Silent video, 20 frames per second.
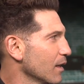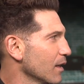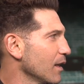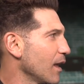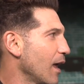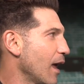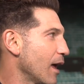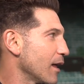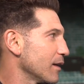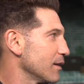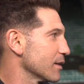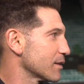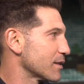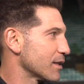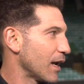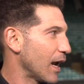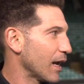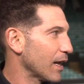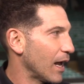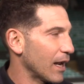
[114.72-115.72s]
Yeah,
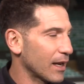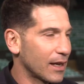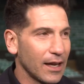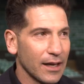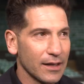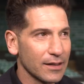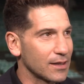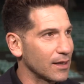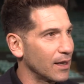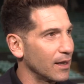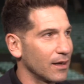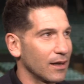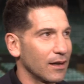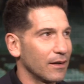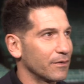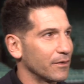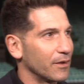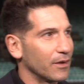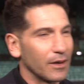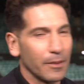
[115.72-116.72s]
listen, I can't say
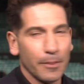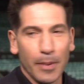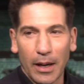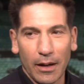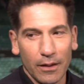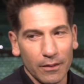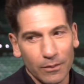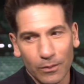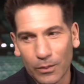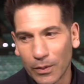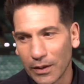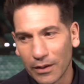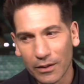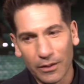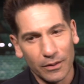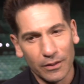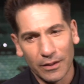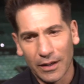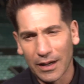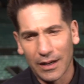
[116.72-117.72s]
enough good about
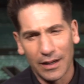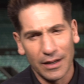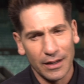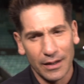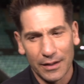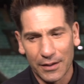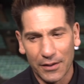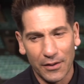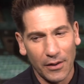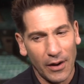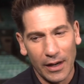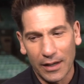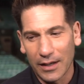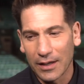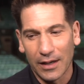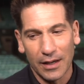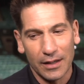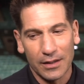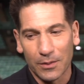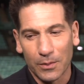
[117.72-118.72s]
Will. You know, I
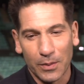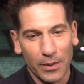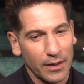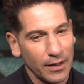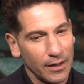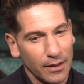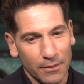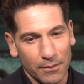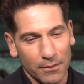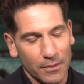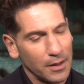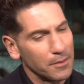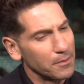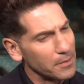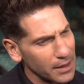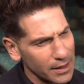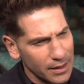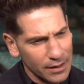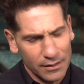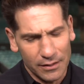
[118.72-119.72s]
connected with him
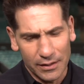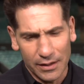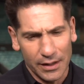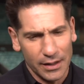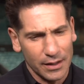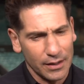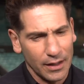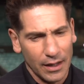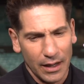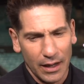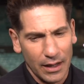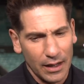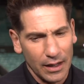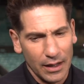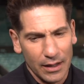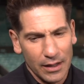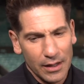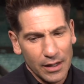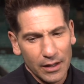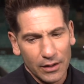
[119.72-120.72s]
immediately.
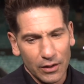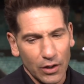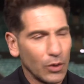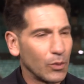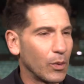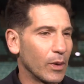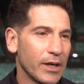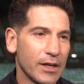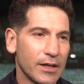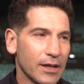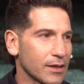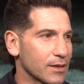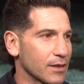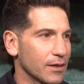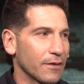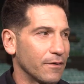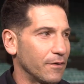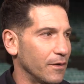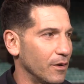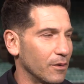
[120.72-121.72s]
Look, what he does in
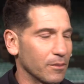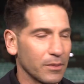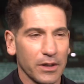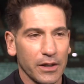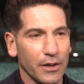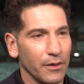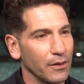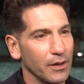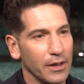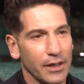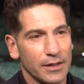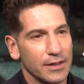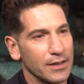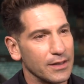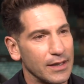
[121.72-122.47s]
the film, clearly it's